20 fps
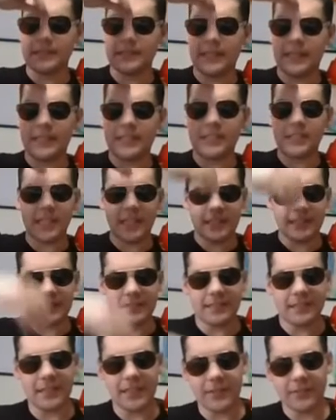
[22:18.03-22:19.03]
like Czech and
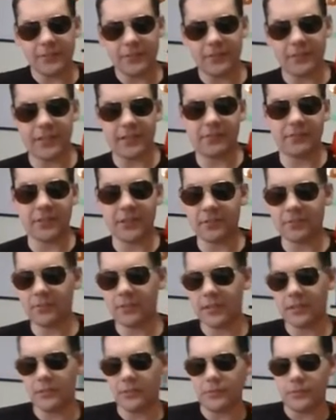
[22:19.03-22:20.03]
stuff, which is
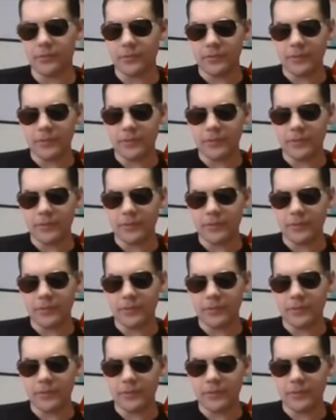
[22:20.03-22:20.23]
really cool.